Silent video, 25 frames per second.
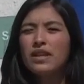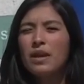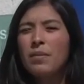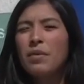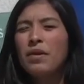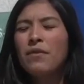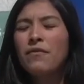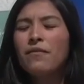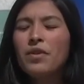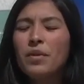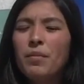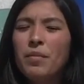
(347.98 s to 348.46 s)
some
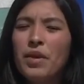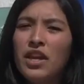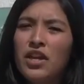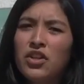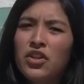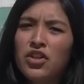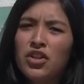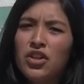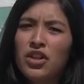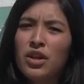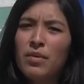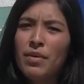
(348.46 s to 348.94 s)

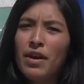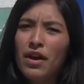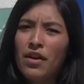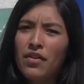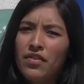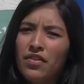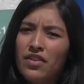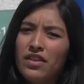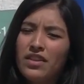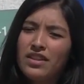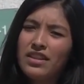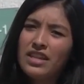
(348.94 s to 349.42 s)
information
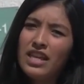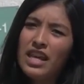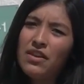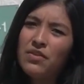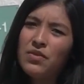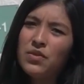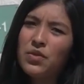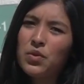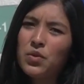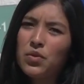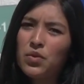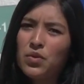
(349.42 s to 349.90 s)
about the
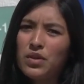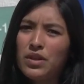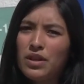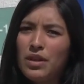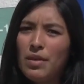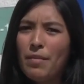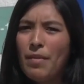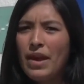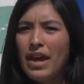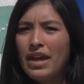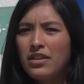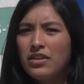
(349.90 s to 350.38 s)
Safe Schools
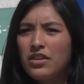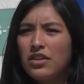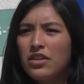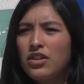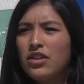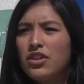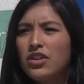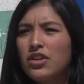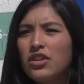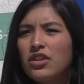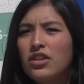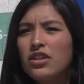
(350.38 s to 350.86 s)

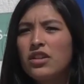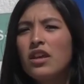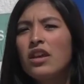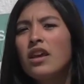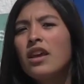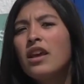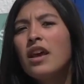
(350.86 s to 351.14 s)
Ambassadors.